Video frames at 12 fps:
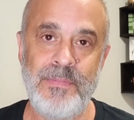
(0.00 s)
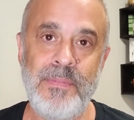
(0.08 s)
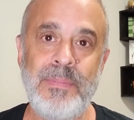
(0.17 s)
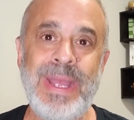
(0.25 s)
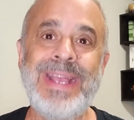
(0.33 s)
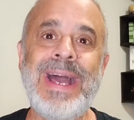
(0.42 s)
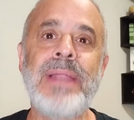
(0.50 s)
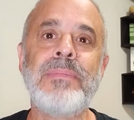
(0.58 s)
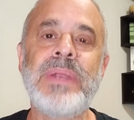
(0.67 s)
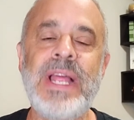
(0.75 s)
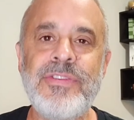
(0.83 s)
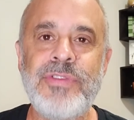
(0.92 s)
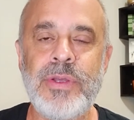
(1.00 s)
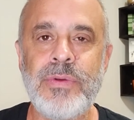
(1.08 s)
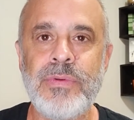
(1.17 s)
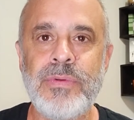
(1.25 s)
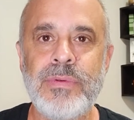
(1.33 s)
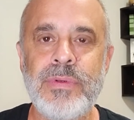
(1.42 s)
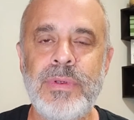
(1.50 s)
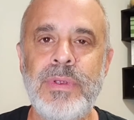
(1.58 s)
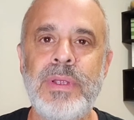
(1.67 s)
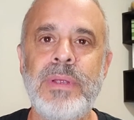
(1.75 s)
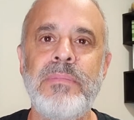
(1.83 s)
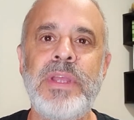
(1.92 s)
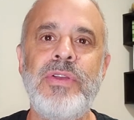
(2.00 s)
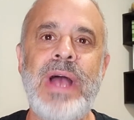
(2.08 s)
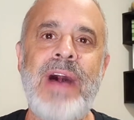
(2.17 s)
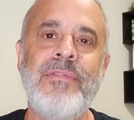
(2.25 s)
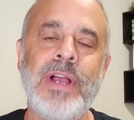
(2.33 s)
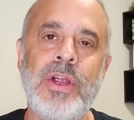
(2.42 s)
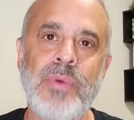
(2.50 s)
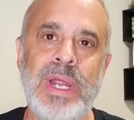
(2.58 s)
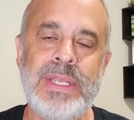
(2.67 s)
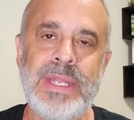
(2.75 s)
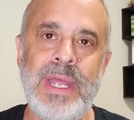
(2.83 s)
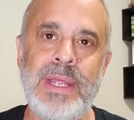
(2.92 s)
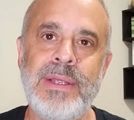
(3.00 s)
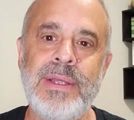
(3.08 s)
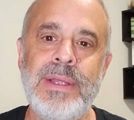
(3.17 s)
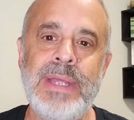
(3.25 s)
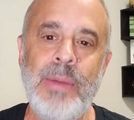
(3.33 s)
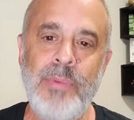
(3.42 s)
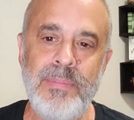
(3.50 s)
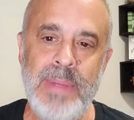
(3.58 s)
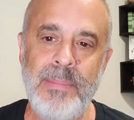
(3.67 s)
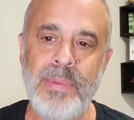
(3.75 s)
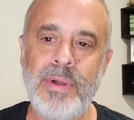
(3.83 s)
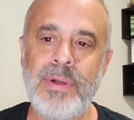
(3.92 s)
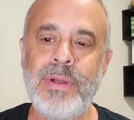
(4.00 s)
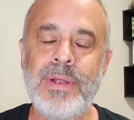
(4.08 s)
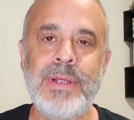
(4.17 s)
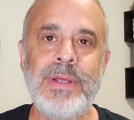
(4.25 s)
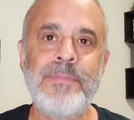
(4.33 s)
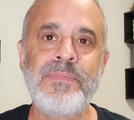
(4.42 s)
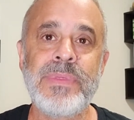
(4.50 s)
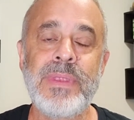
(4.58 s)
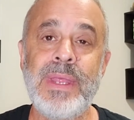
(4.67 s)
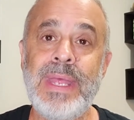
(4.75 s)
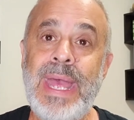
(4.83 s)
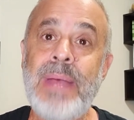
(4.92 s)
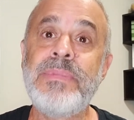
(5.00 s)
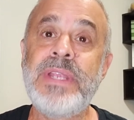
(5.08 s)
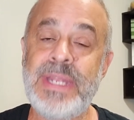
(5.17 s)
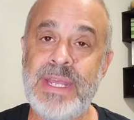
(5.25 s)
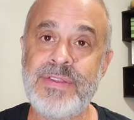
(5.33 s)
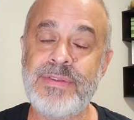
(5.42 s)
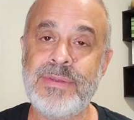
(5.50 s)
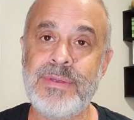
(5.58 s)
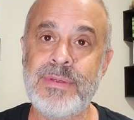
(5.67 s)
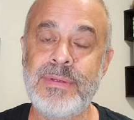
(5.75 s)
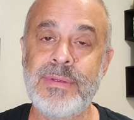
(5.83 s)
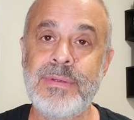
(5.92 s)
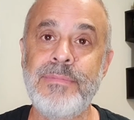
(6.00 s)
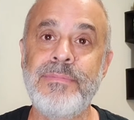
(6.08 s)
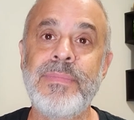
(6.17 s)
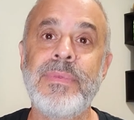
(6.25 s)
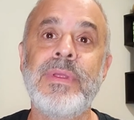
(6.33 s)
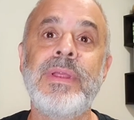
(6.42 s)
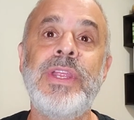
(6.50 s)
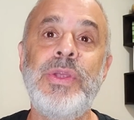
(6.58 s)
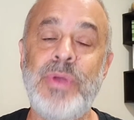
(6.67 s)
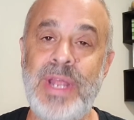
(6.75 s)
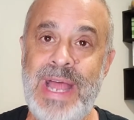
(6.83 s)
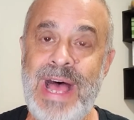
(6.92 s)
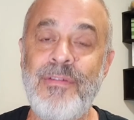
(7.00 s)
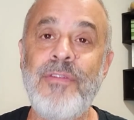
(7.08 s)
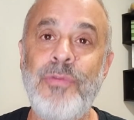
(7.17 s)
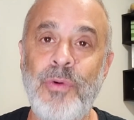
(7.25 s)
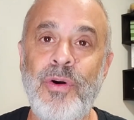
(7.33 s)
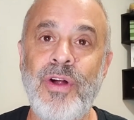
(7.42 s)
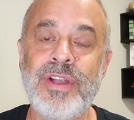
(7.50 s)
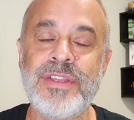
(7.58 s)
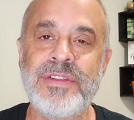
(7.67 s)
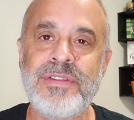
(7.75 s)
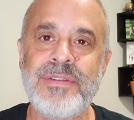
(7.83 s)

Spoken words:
May God bless you. May you have a great day. And remember, emptiness, you can have a full heart.